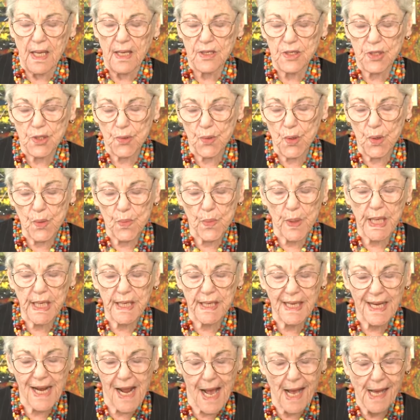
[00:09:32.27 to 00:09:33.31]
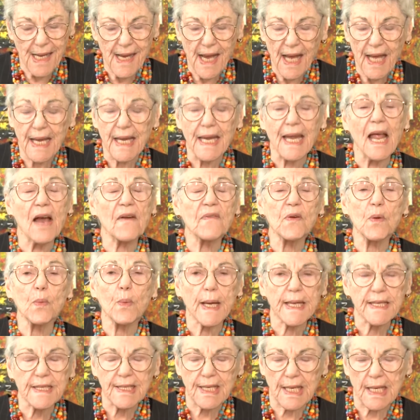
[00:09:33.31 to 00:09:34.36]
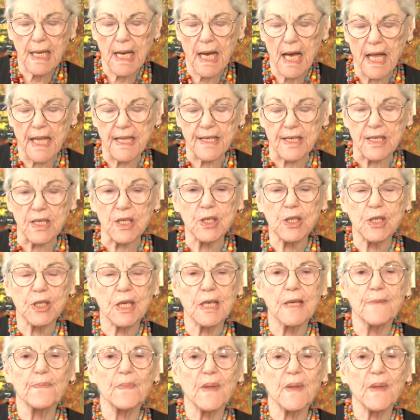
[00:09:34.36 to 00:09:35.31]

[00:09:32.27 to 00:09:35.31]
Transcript: Truman never went to college.